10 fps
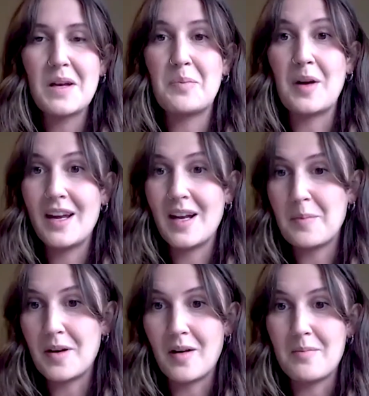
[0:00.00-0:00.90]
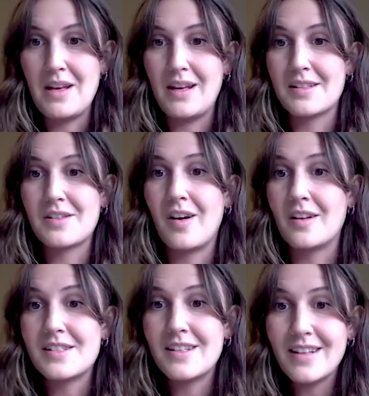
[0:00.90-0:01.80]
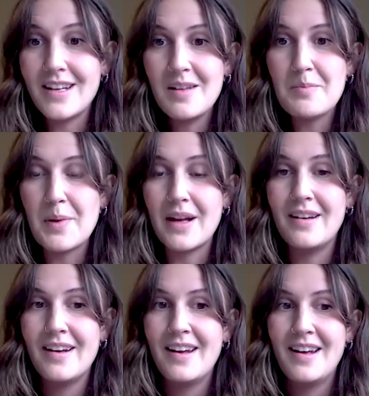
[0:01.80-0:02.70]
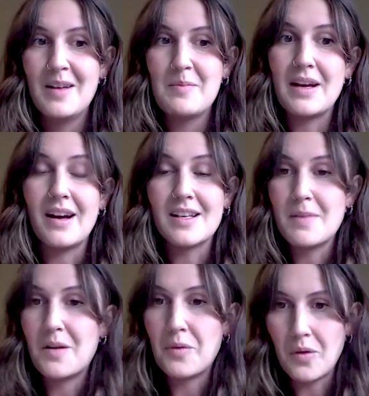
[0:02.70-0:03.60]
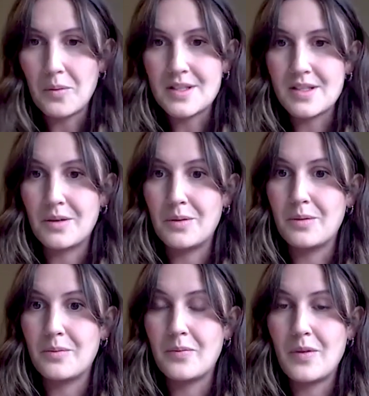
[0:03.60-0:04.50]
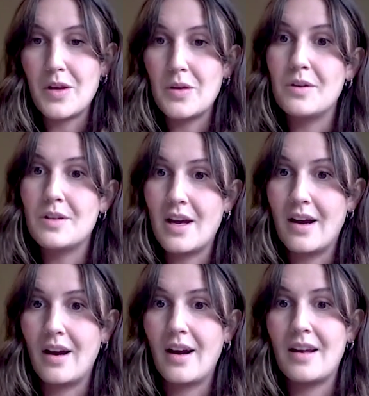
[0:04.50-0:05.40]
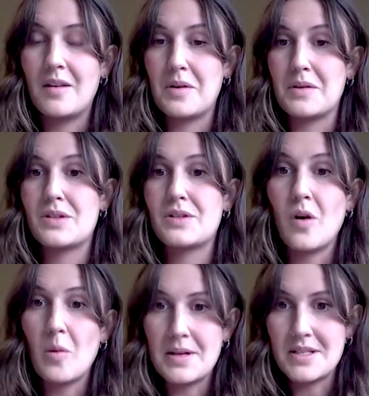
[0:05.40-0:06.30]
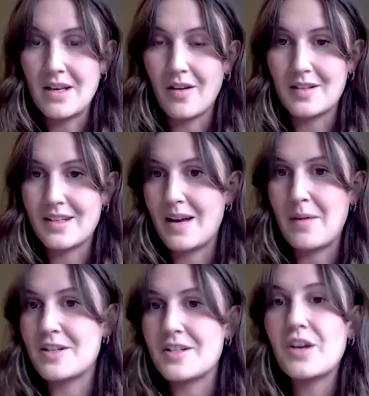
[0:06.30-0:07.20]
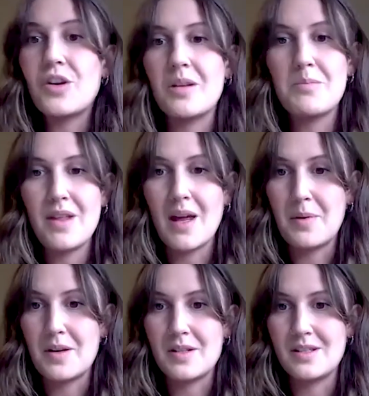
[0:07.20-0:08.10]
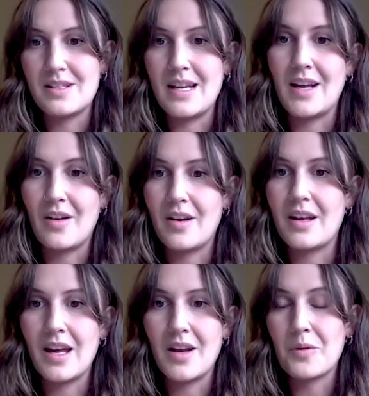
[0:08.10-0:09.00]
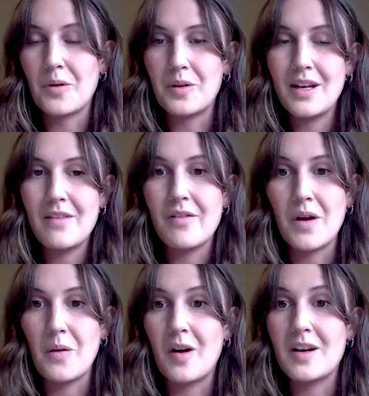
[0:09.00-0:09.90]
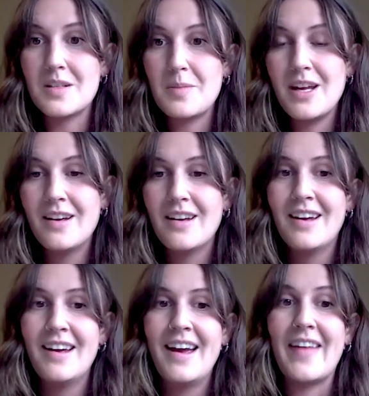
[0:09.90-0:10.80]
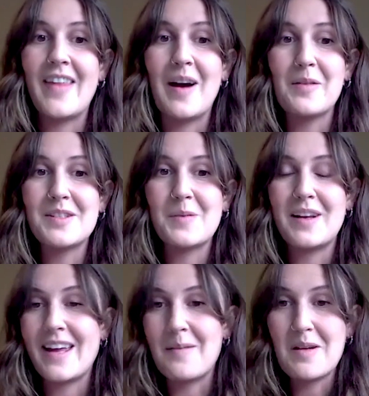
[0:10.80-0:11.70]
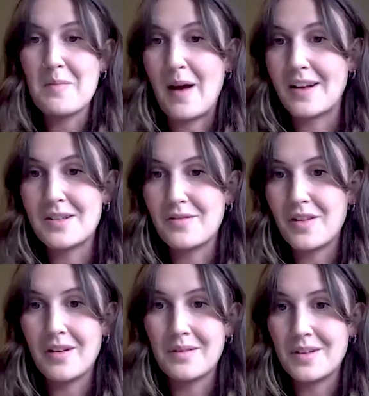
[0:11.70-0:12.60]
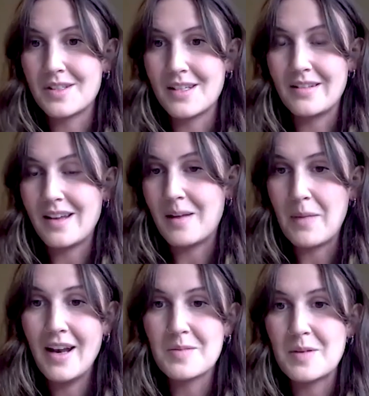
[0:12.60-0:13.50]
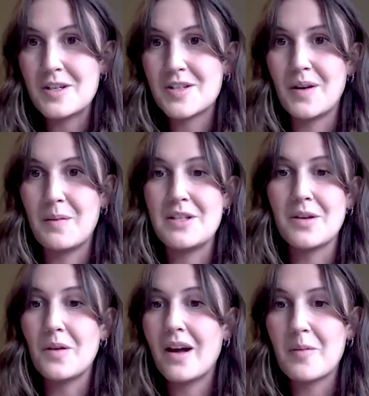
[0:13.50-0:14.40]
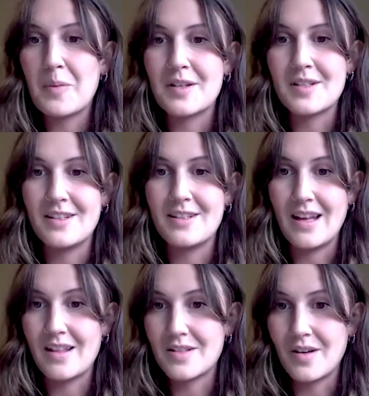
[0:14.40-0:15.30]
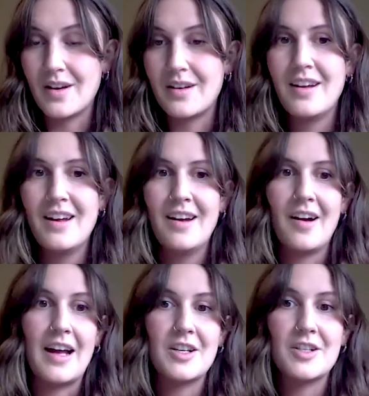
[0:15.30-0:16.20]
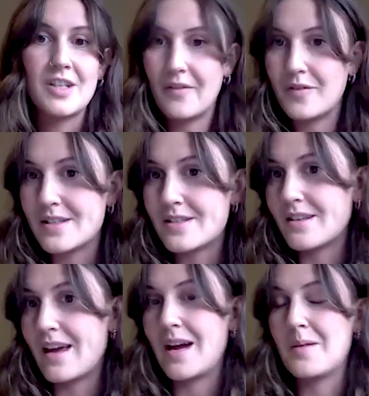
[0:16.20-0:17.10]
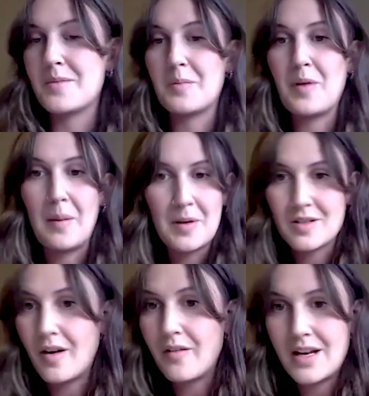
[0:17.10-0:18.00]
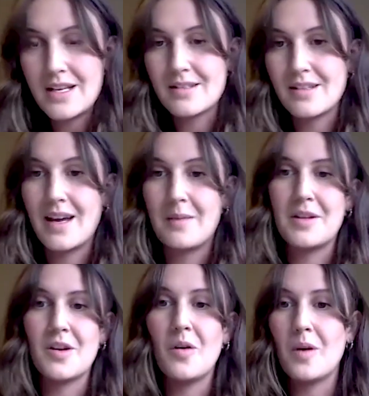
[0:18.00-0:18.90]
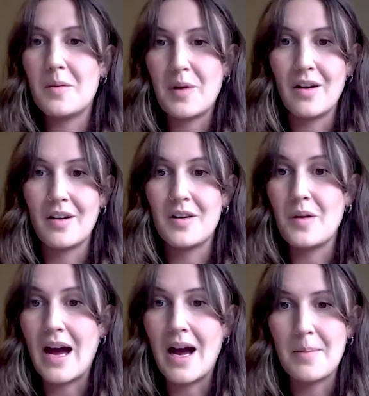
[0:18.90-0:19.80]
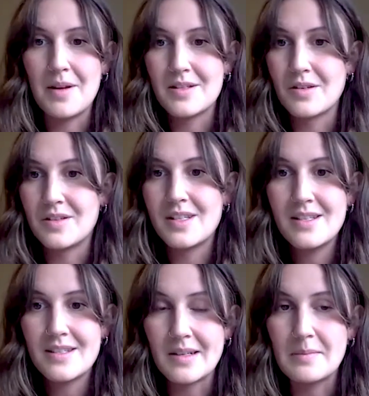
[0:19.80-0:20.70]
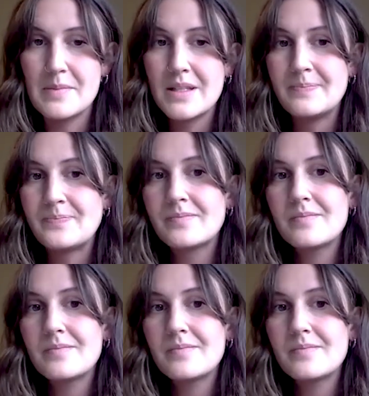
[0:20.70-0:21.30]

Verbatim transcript: So I'd bring it up at our meetings constantly, but because my role was so huge there and we were so busy all the time, I just like couldn't be that person to take it on and get it rolling, even though I wanted to be. And that was what it kept coming back to for the owners and, and management, just going, we don't have a person to take this on. Our head chef is slammed, our preppers are already slammed. They don't want to bring on new habits or systems.